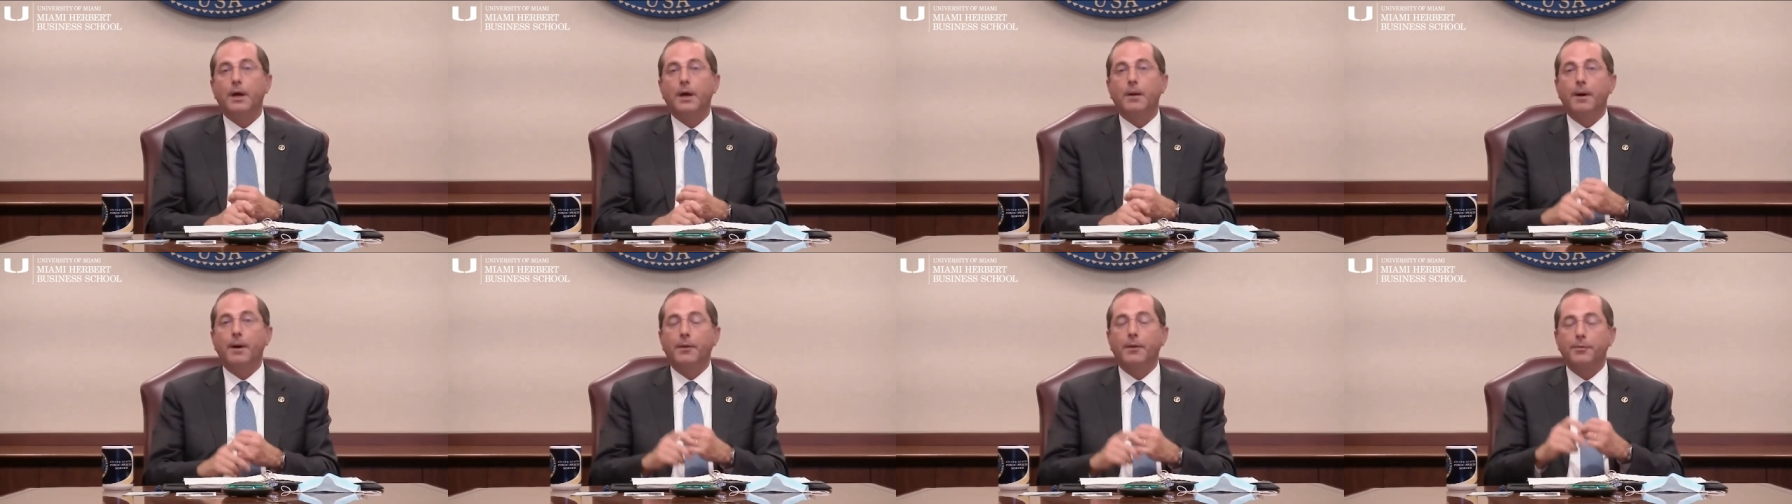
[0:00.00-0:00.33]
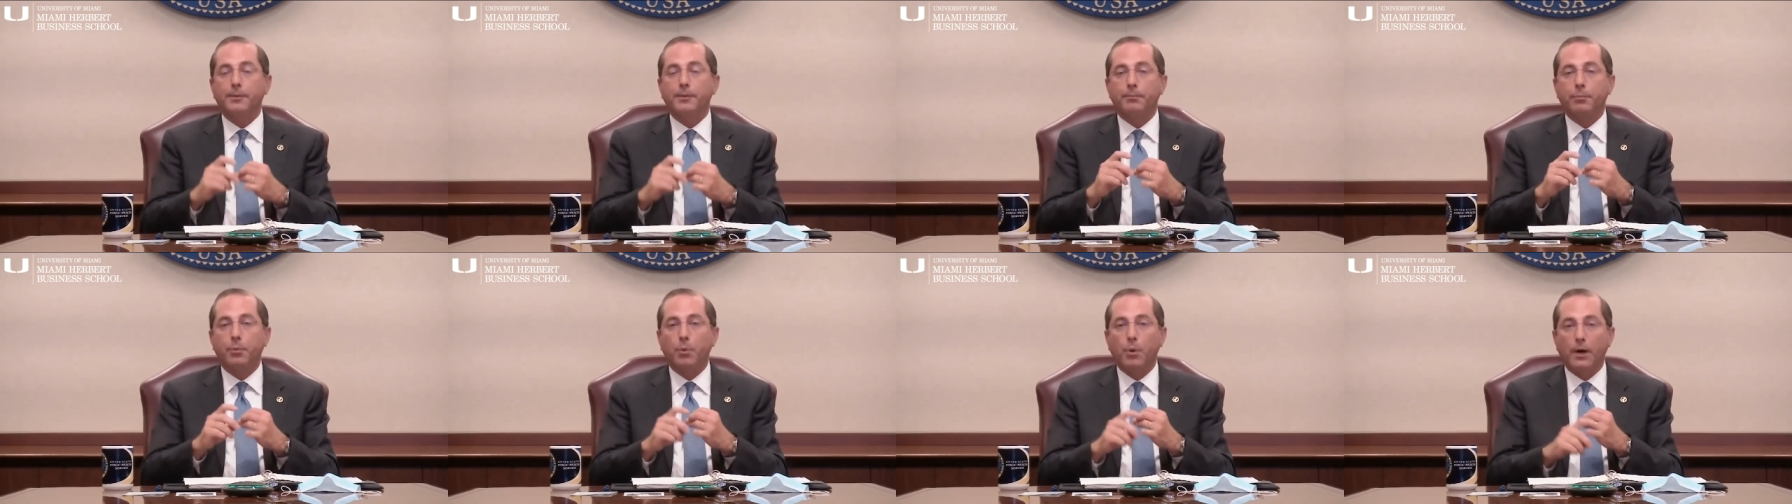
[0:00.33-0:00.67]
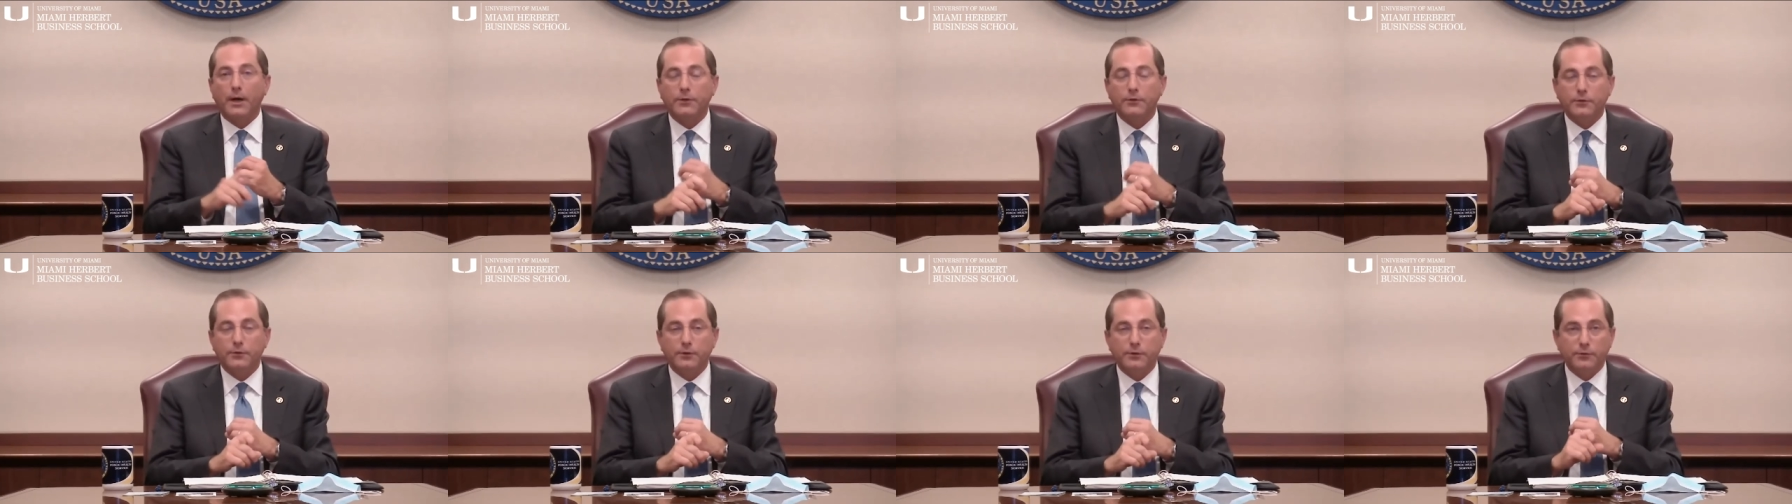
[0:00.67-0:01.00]
about the
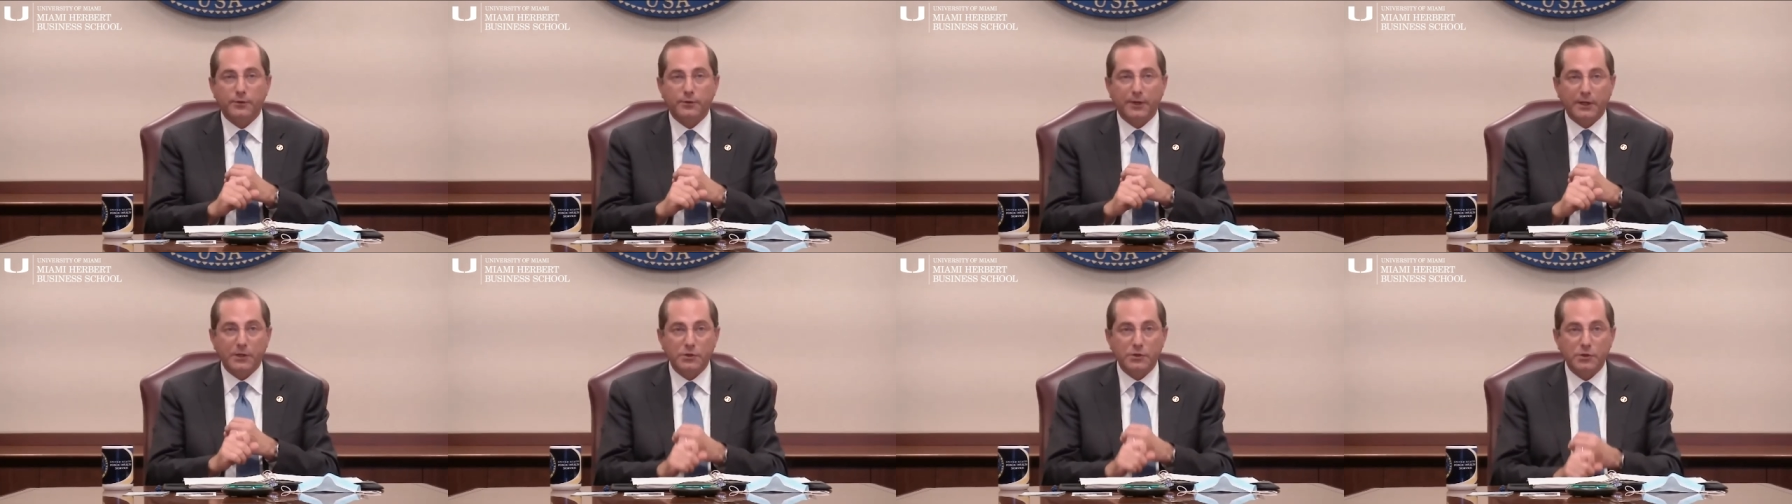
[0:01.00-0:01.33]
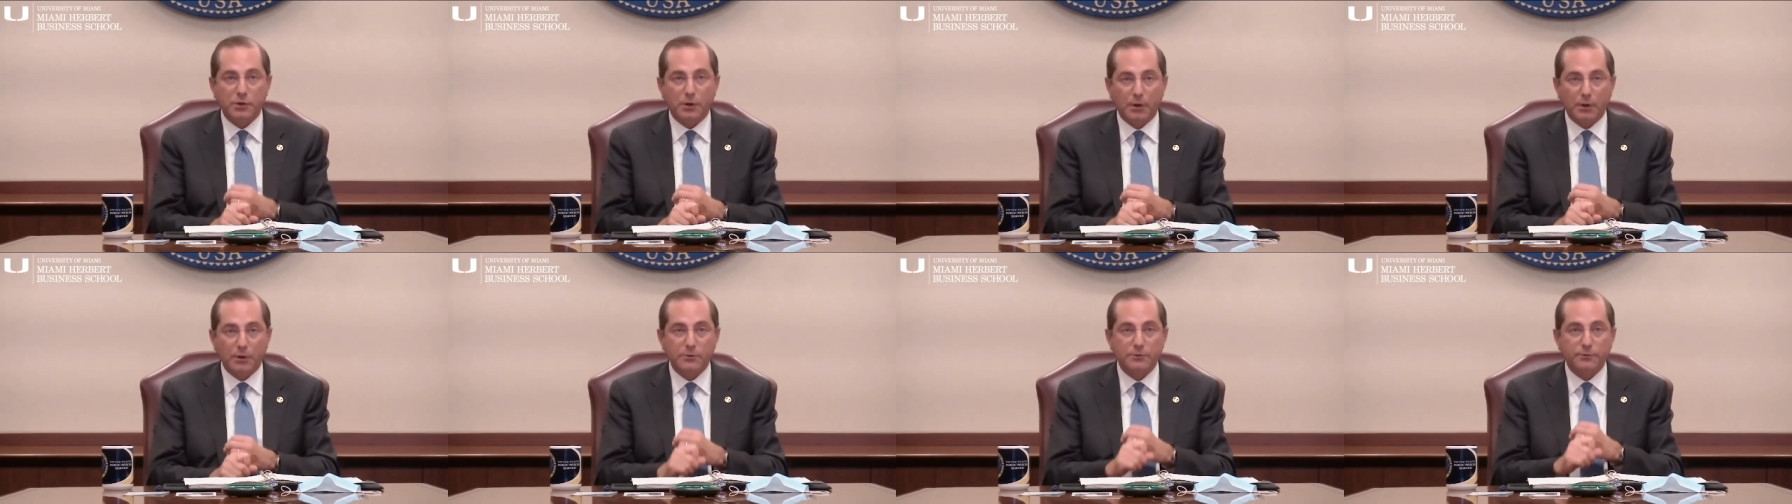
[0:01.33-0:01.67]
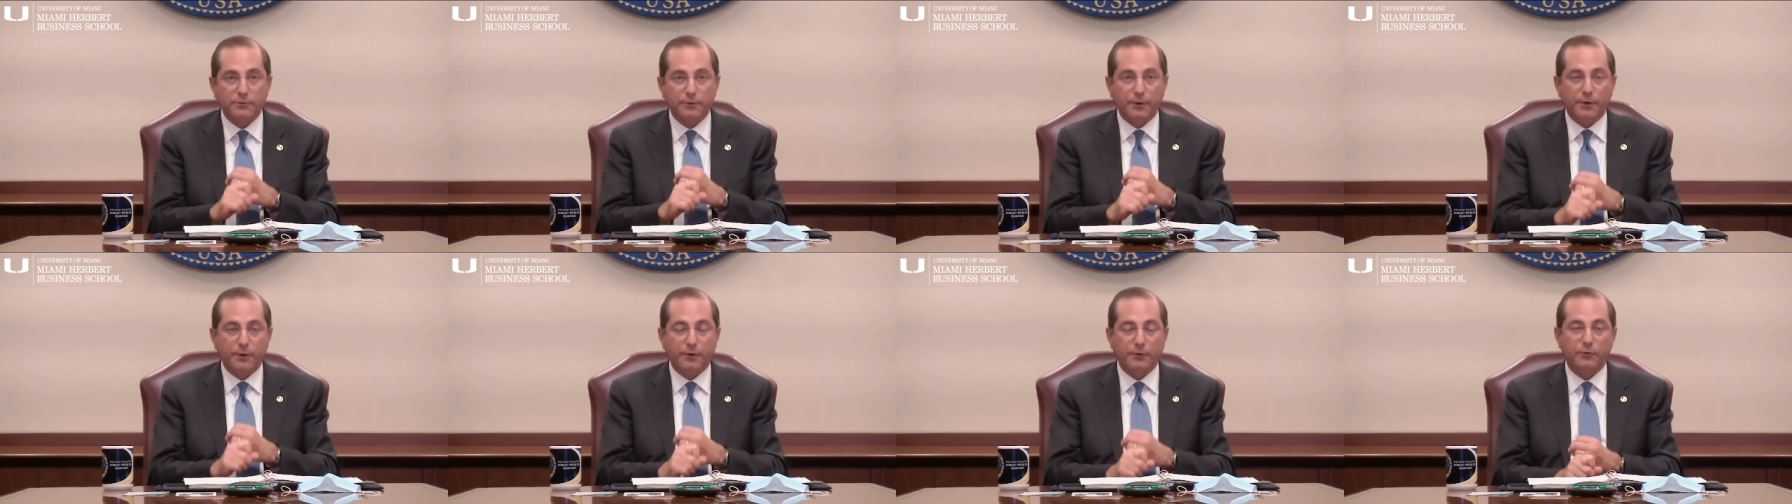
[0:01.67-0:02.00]
prices they charge
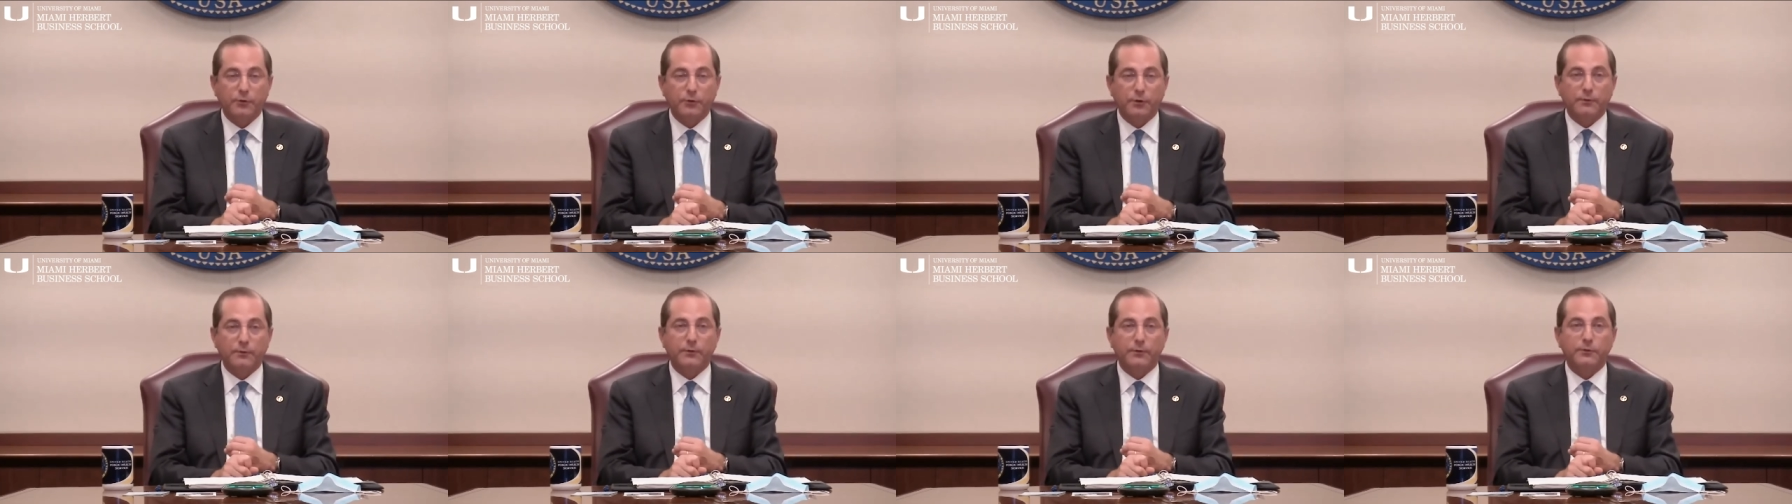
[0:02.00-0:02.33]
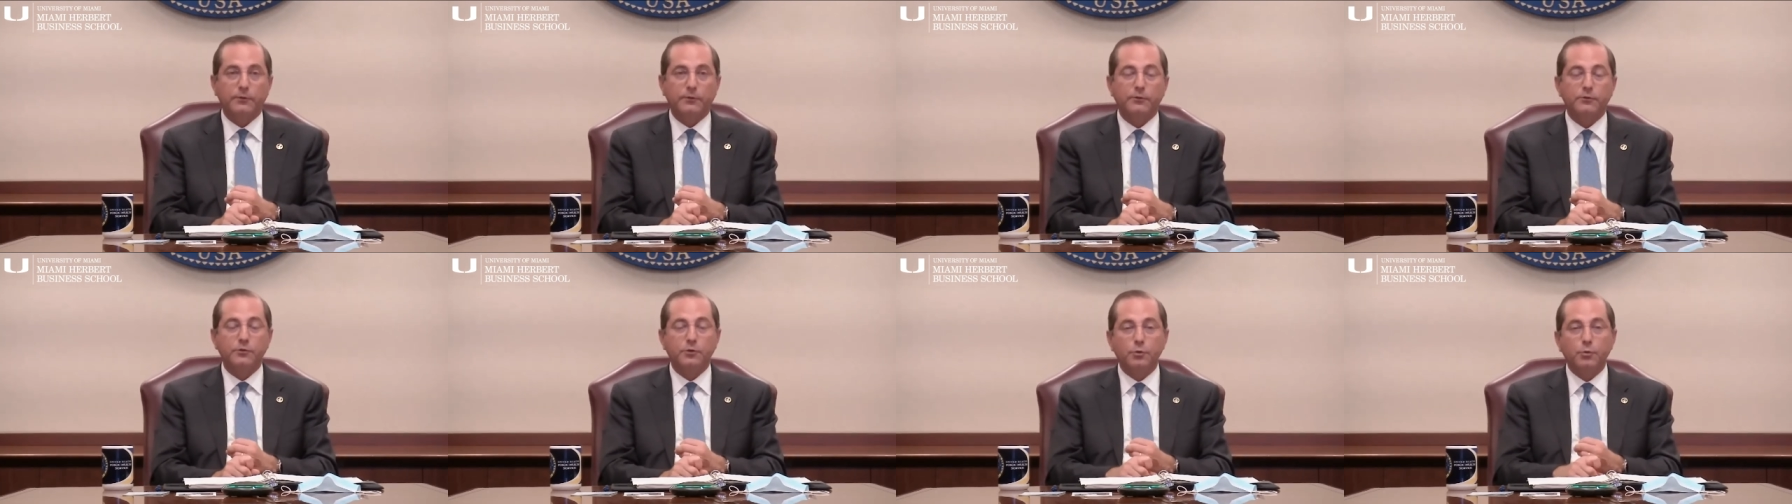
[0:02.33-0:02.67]
for their services.